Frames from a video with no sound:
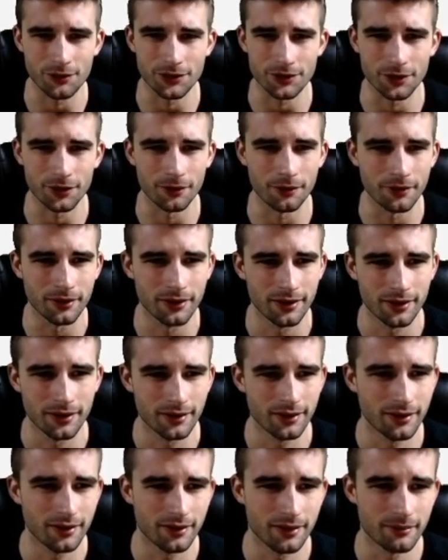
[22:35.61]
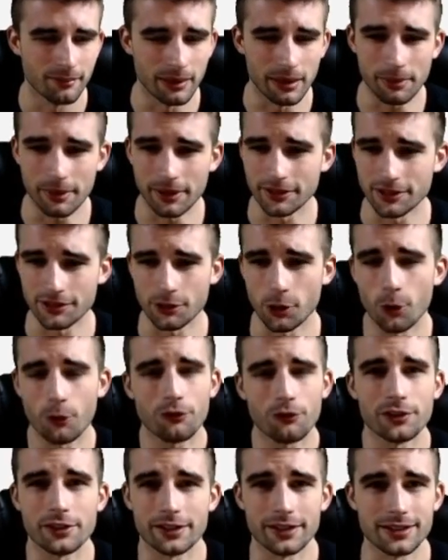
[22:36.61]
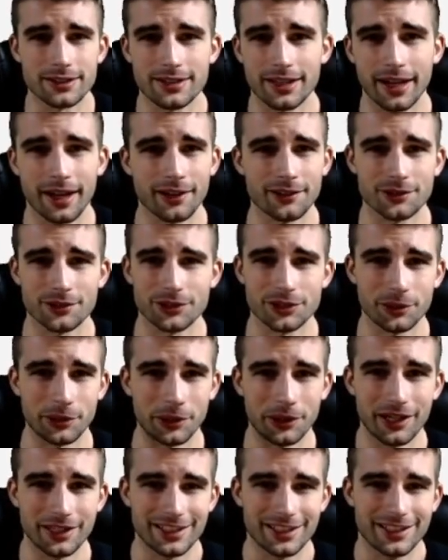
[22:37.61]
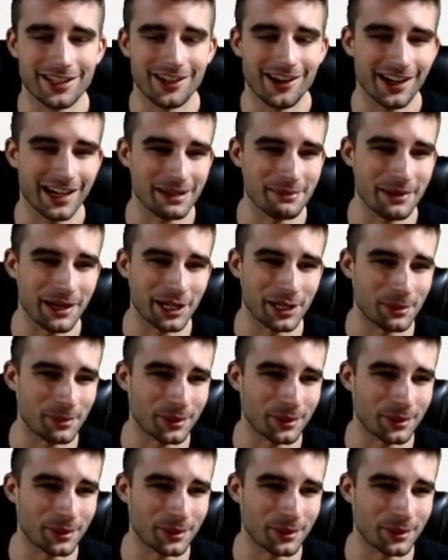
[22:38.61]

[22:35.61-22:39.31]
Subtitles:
So maybe just hopefully it gets canceled so we don't have to talk about it.